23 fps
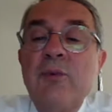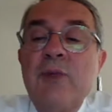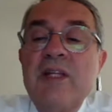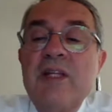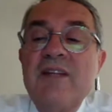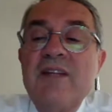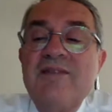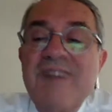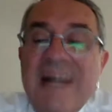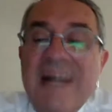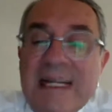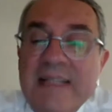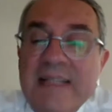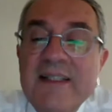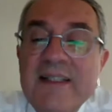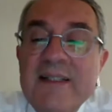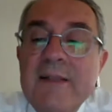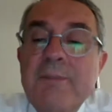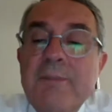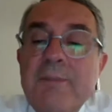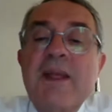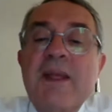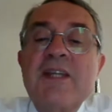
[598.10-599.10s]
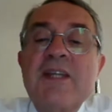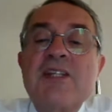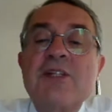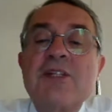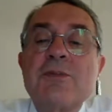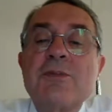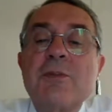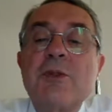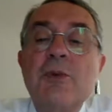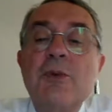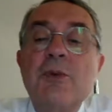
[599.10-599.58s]
And we divided the
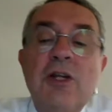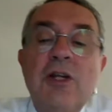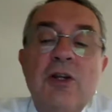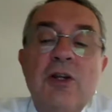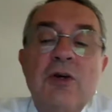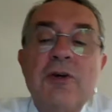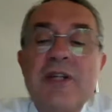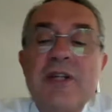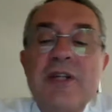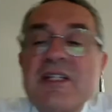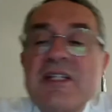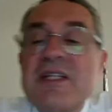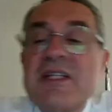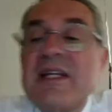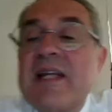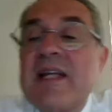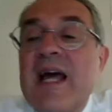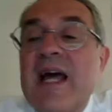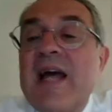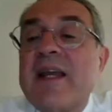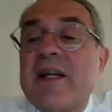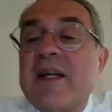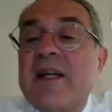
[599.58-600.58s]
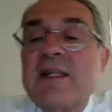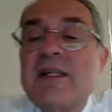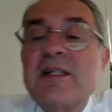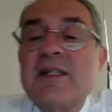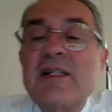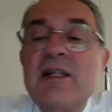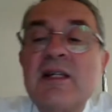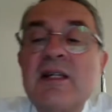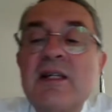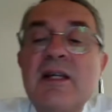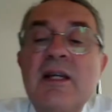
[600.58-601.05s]
patients between low risk and
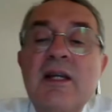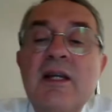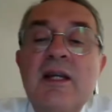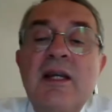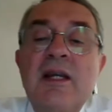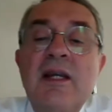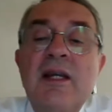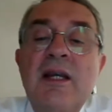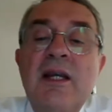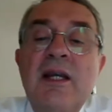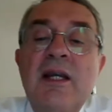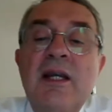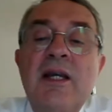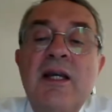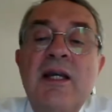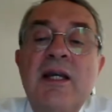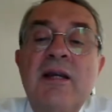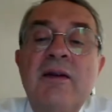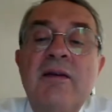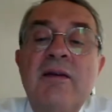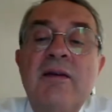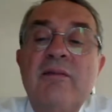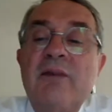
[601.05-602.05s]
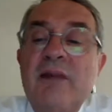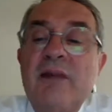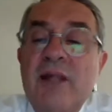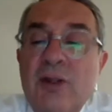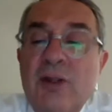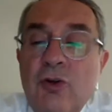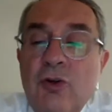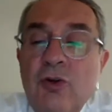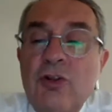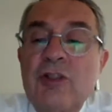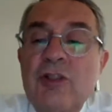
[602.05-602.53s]
high risk,
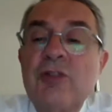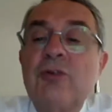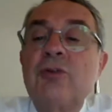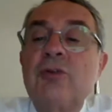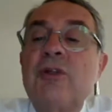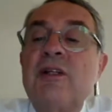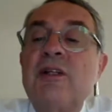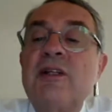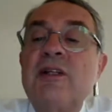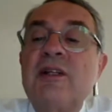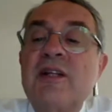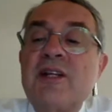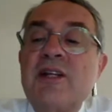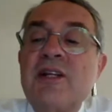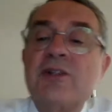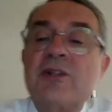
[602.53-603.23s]
according to